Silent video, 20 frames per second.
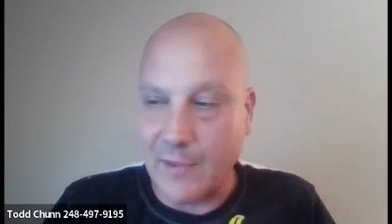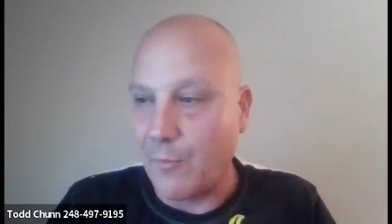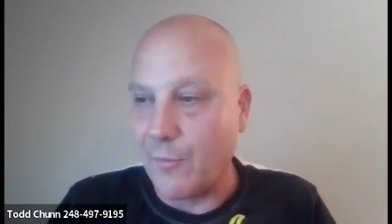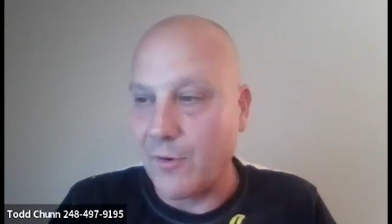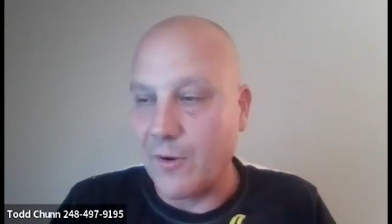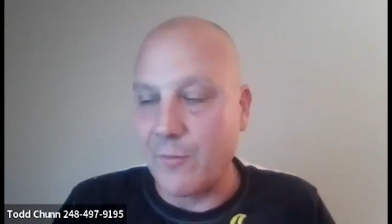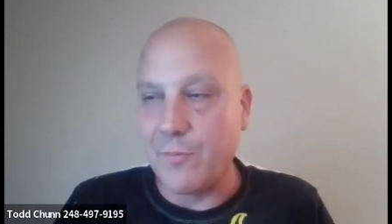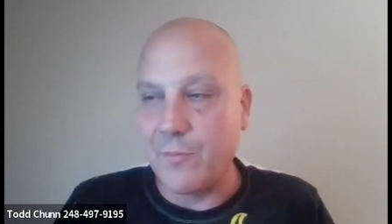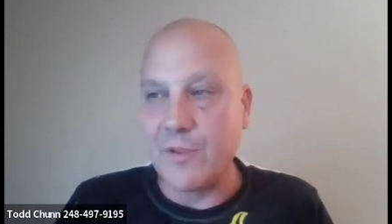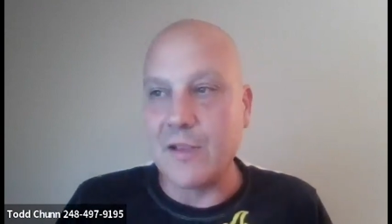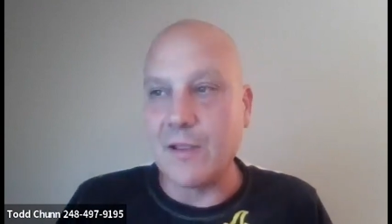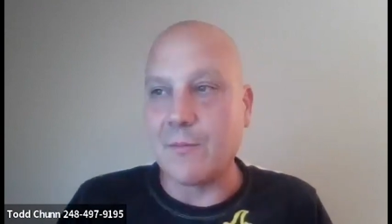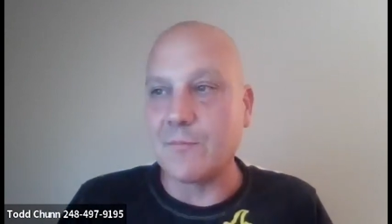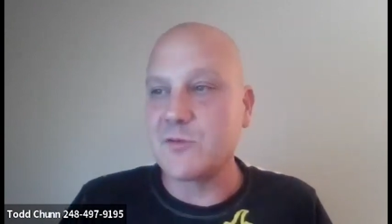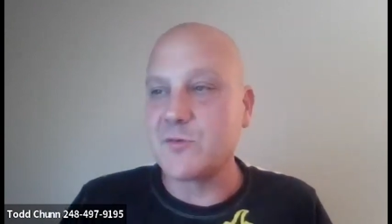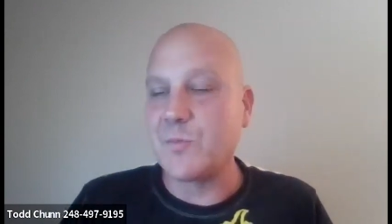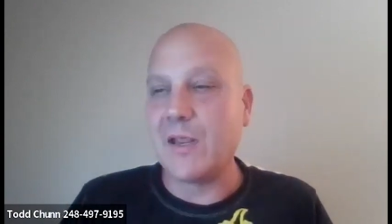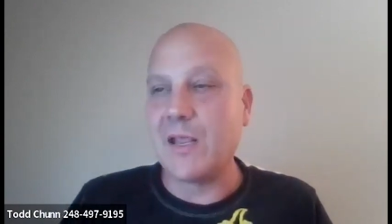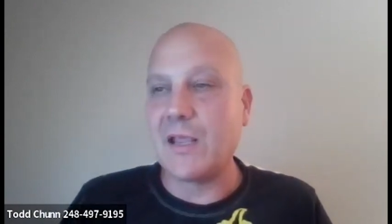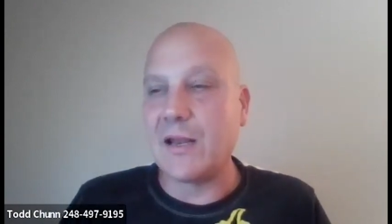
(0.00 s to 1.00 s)
I'm going to be, I'm
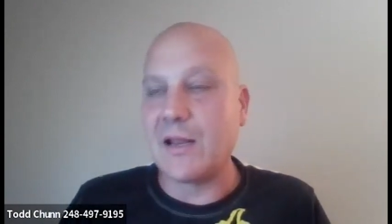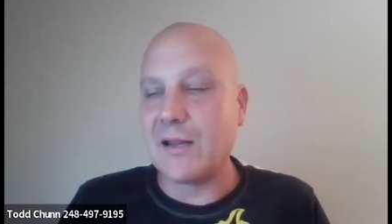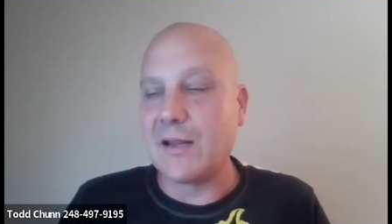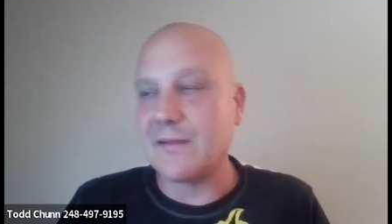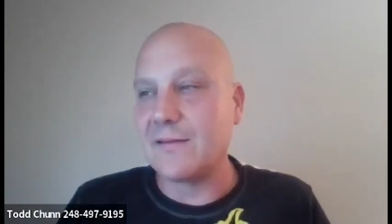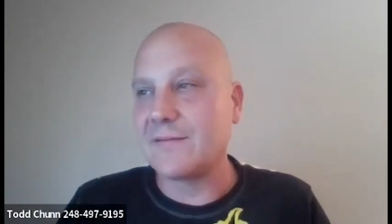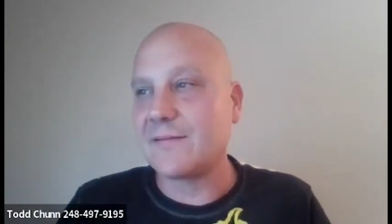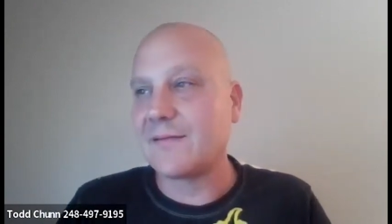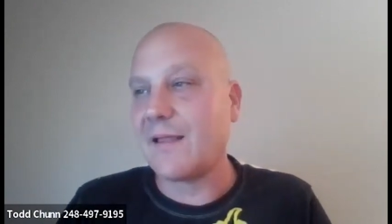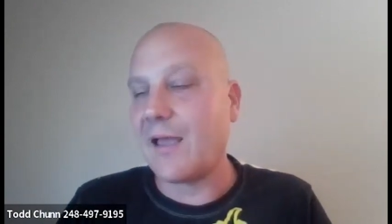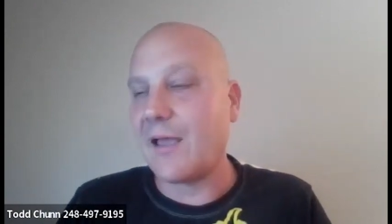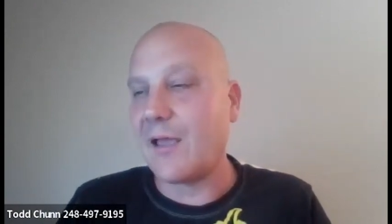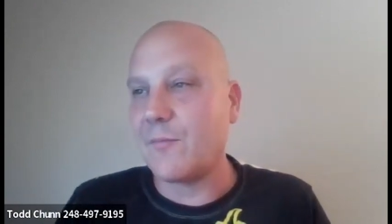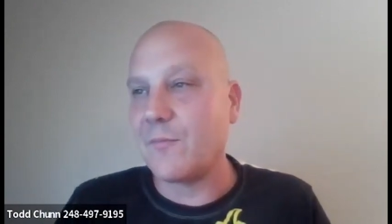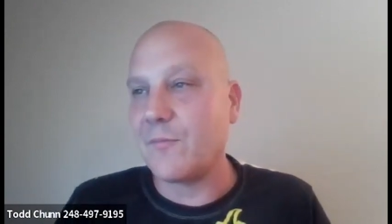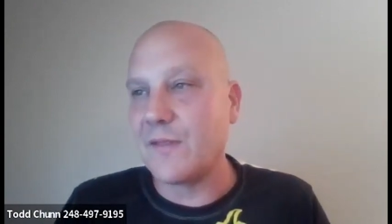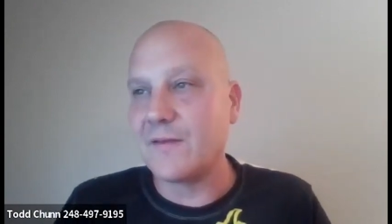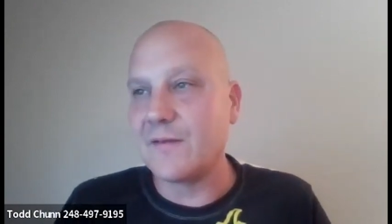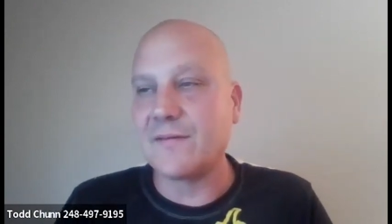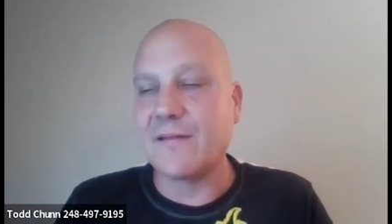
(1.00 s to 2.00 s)
speaking at this
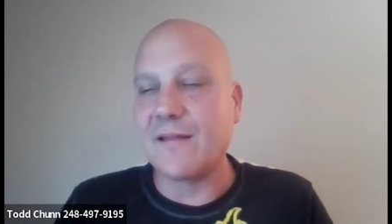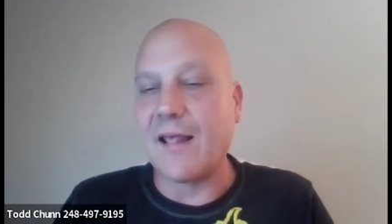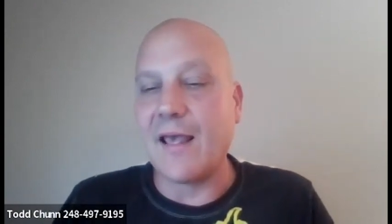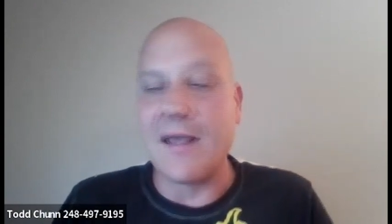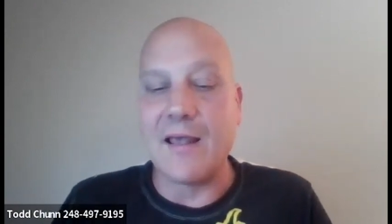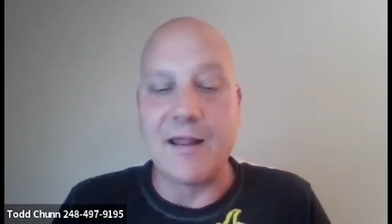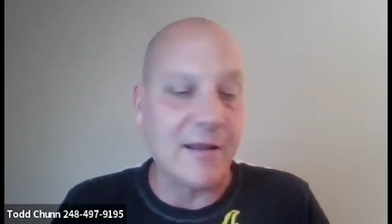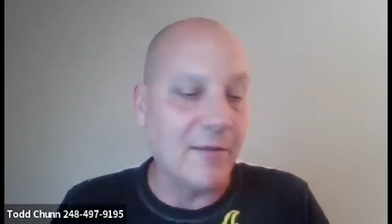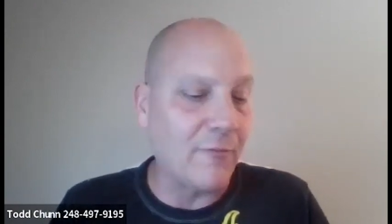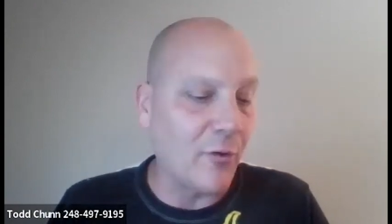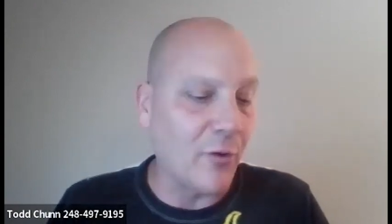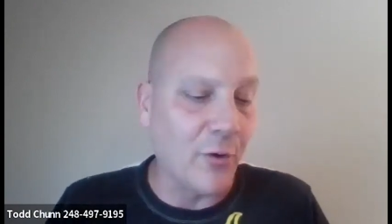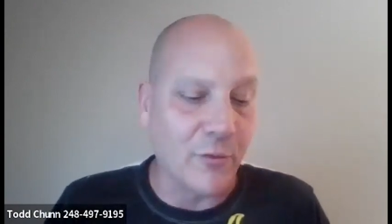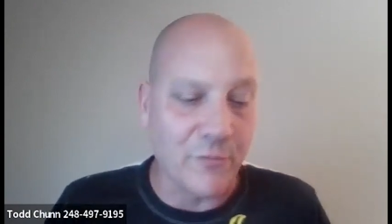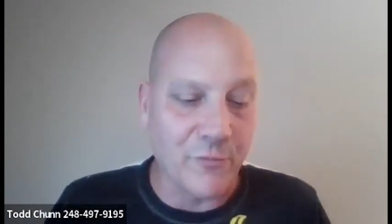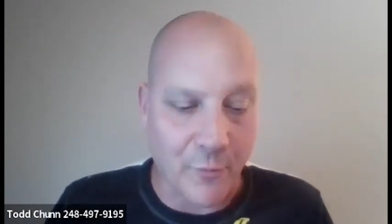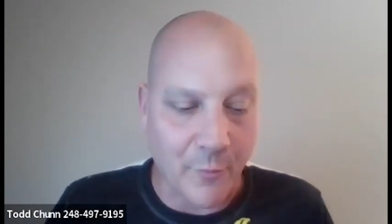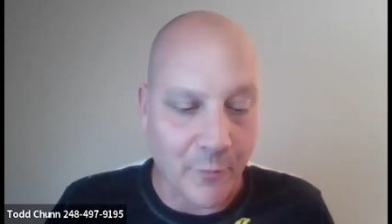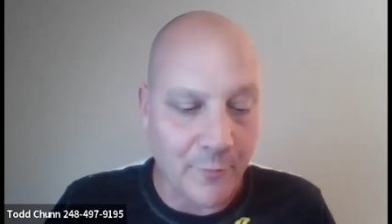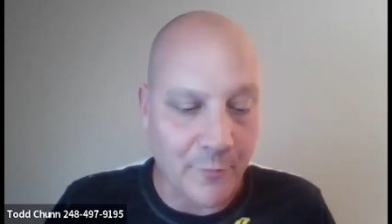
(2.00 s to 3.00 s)
time, this and that. I never heard
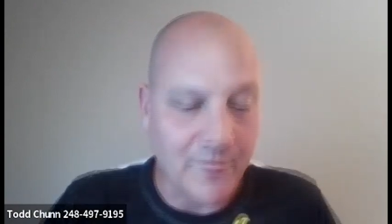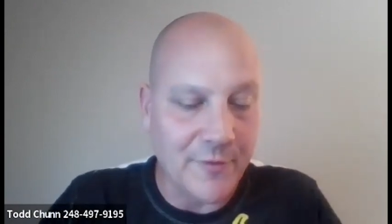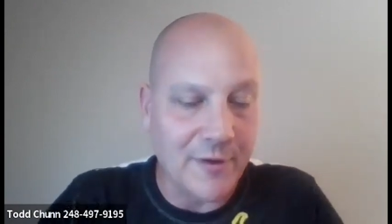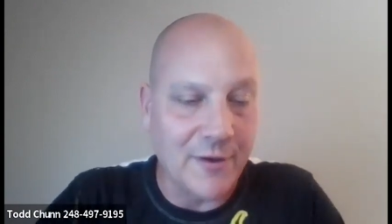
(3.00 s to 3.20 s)
from him.